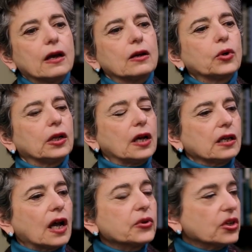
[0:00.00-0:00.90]
Well,
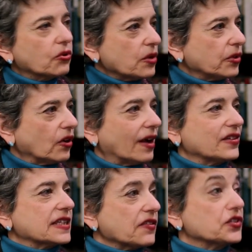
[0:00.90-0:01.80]
I would agree with you.
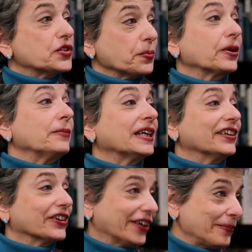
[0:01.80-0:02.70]
Obviously, the supreme
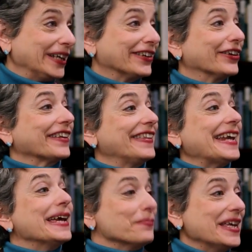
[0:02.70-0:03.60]
leader, I mean, look at the
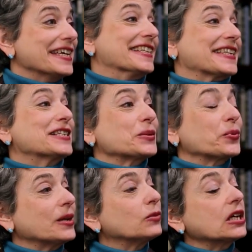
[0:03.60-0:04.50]
name. He is the
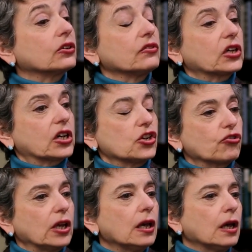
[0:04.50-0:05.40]
supreme leader of the
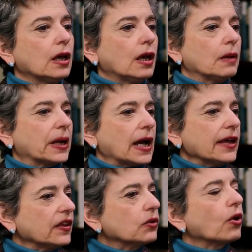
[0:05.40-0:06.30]
country. But I
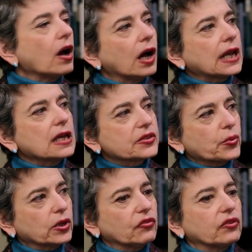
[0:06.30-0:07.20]
think Rouhani is
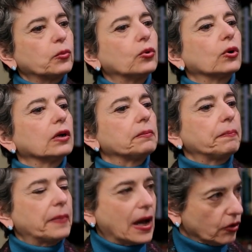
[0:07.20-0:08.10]
one of the more
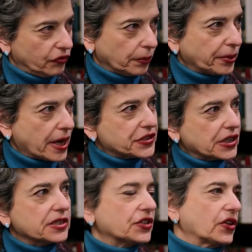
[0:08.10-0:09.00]
powerful
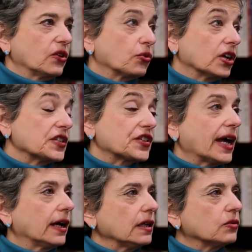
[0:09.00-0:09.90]
presidents that Iran has
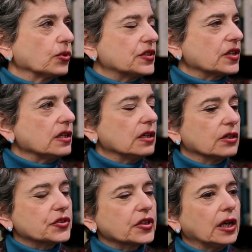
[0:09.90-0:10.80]
had in recent
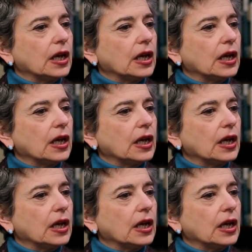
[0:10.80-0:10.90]
years,